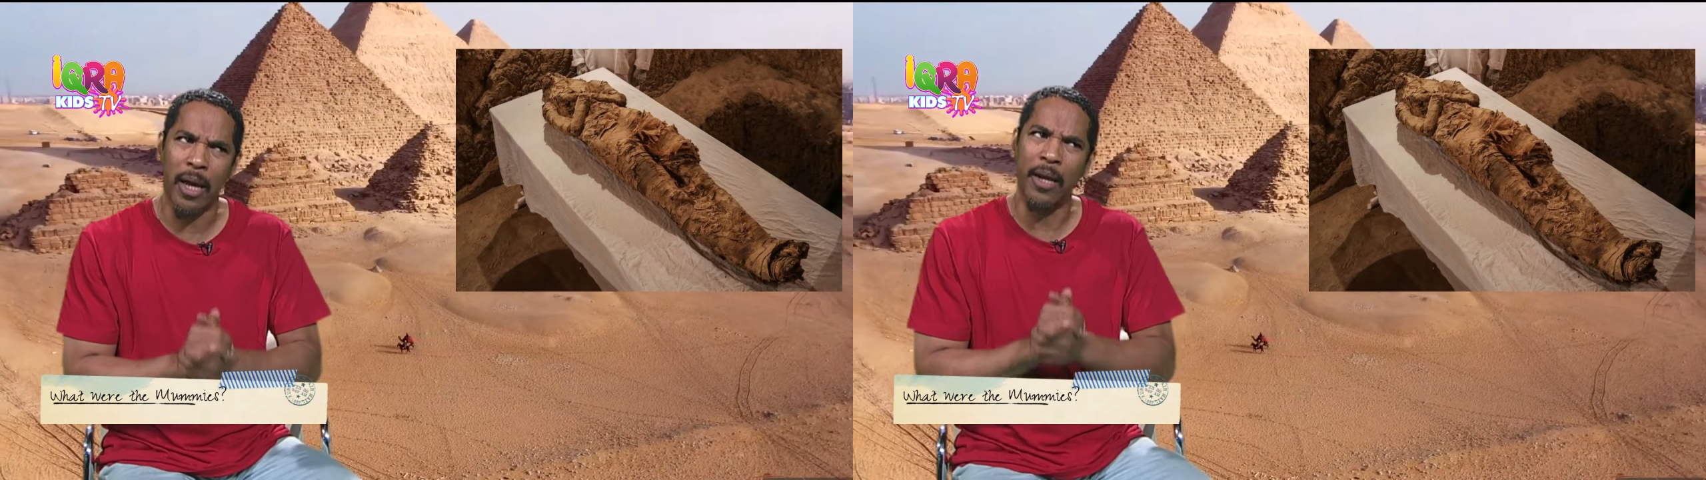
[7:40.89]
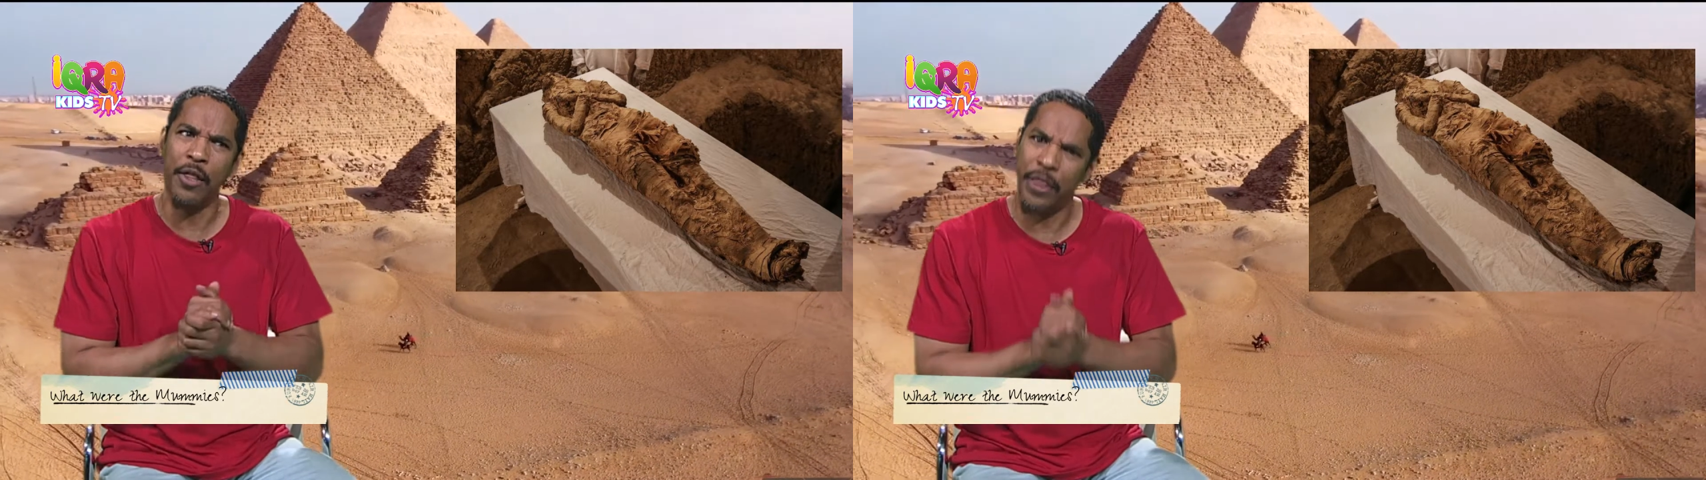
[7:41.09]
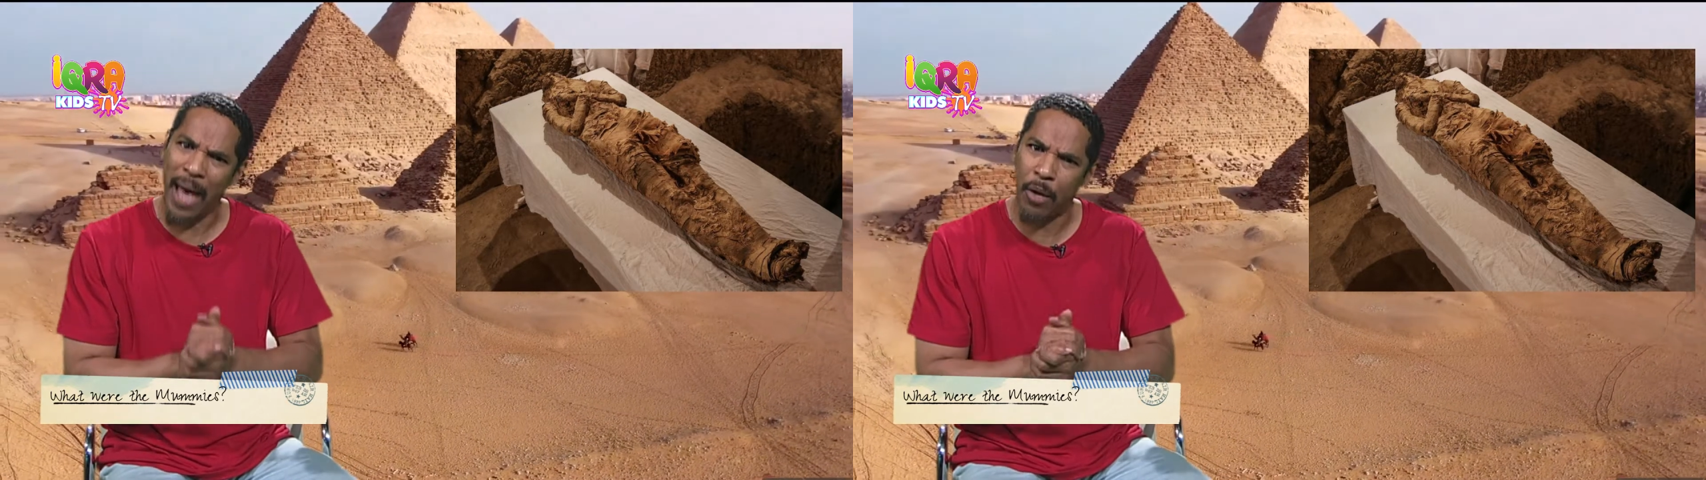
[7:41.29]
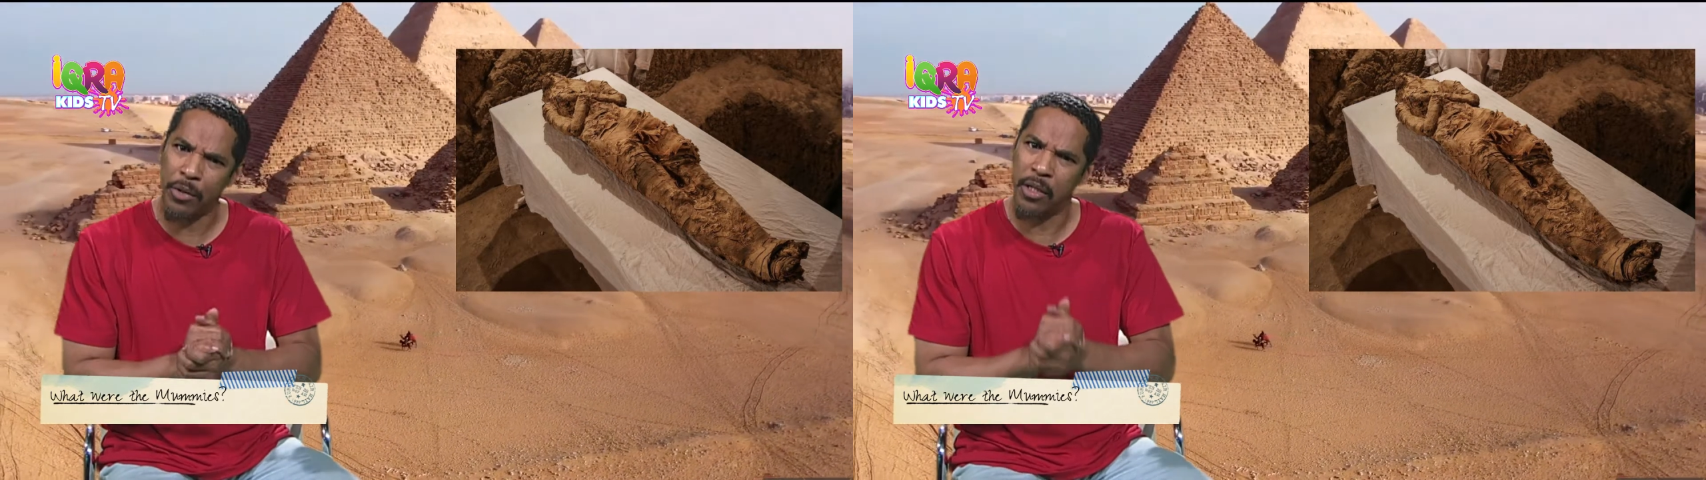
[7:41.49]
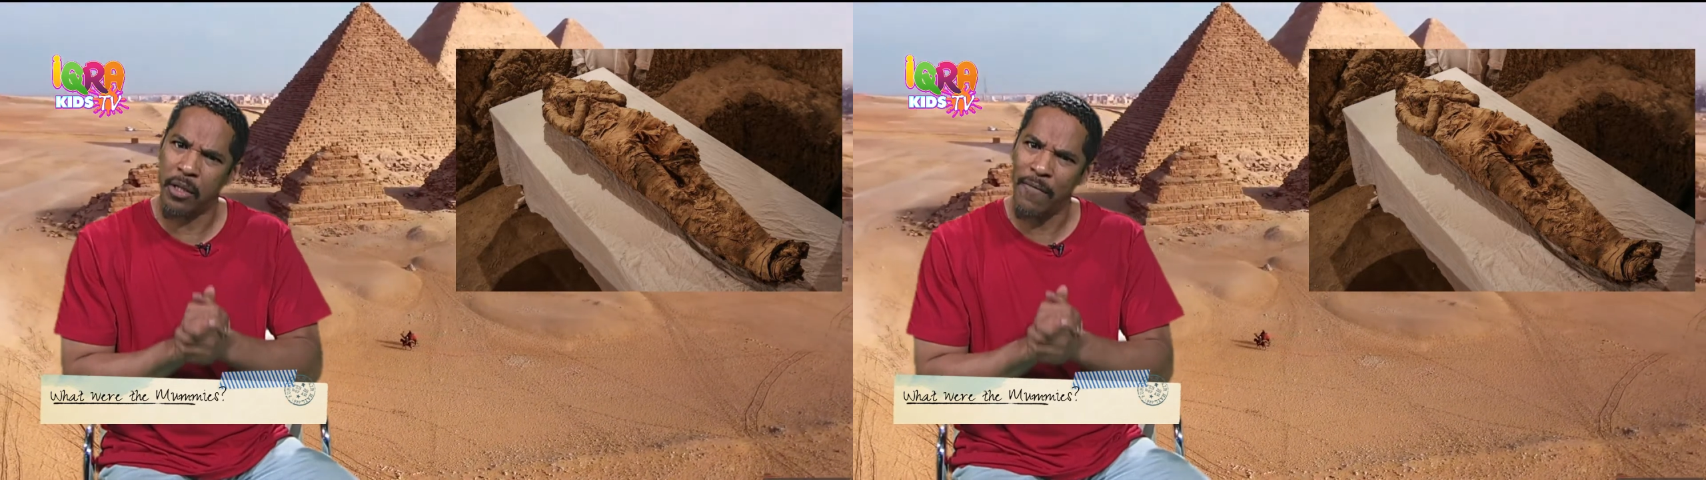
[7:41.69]
and
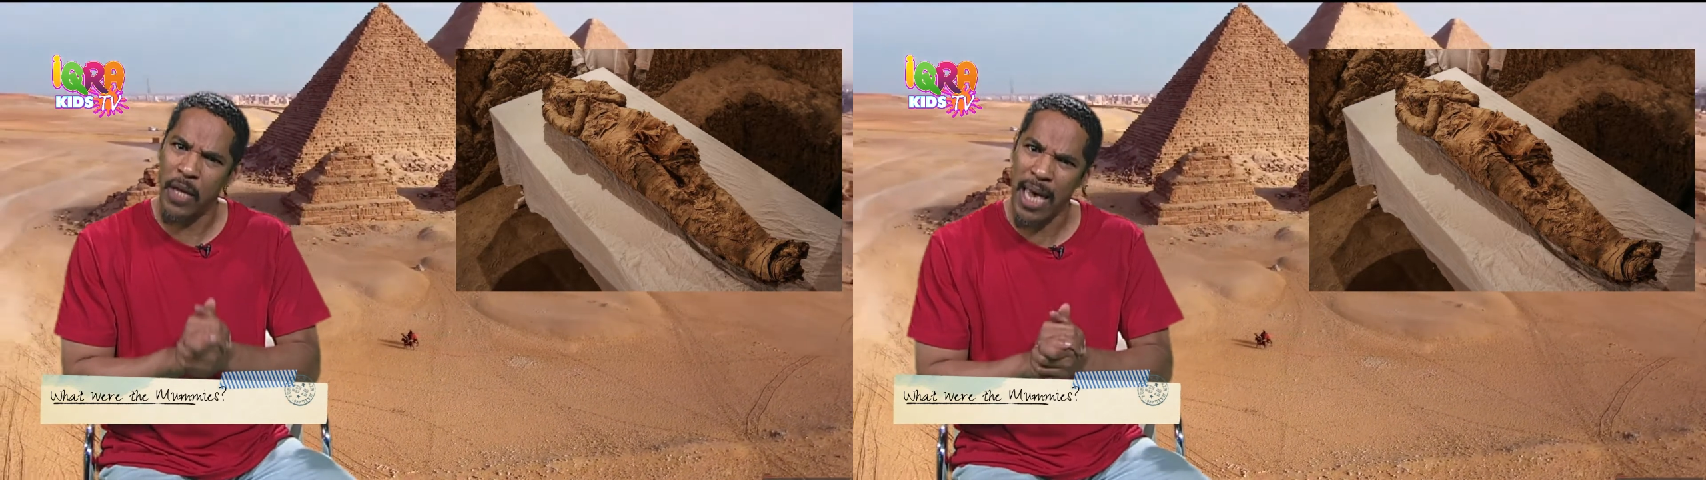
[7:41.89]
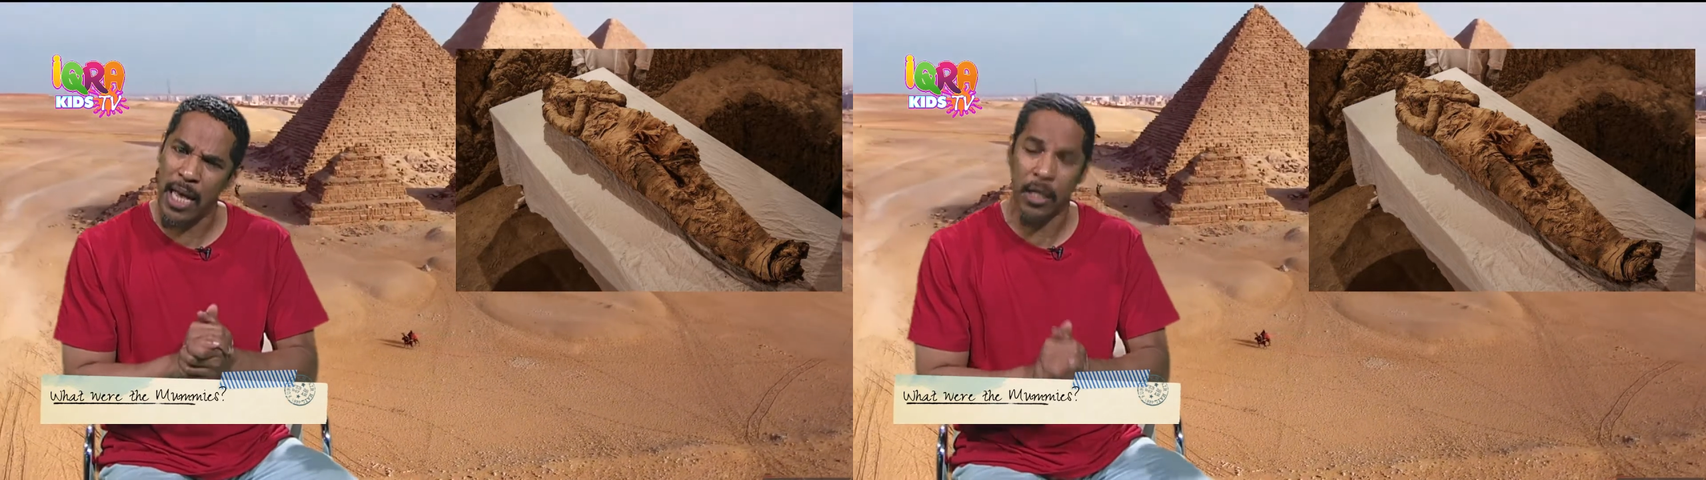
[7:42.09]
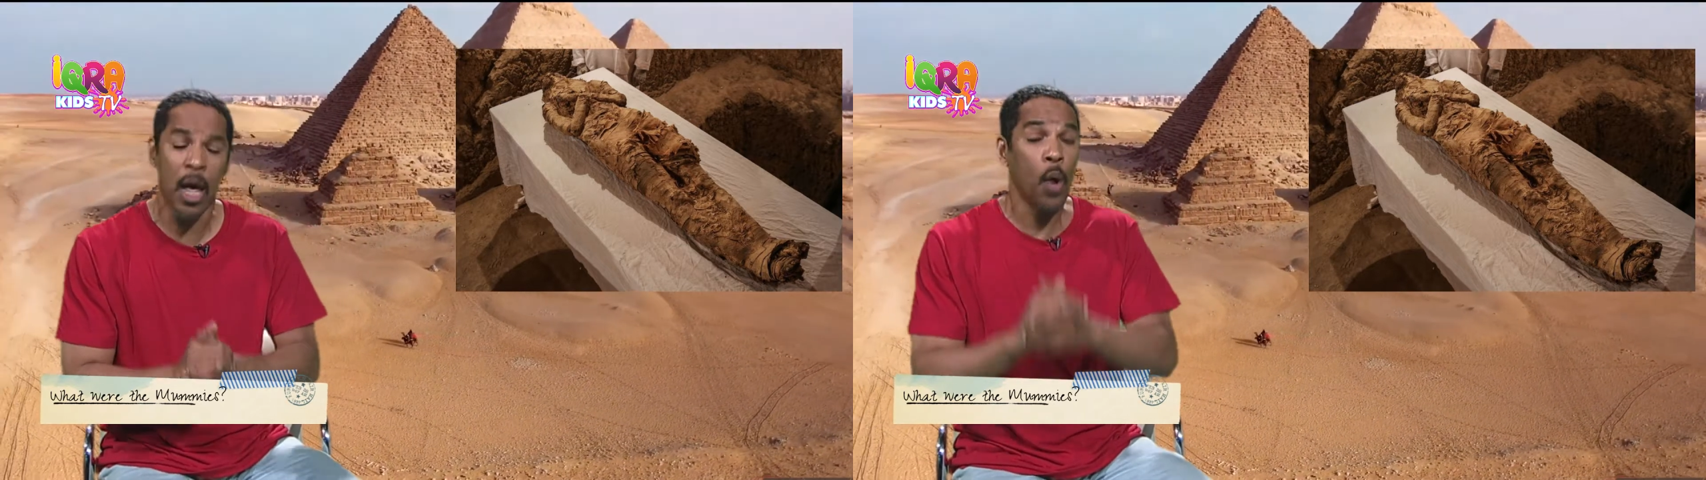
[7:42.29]
thousands of years?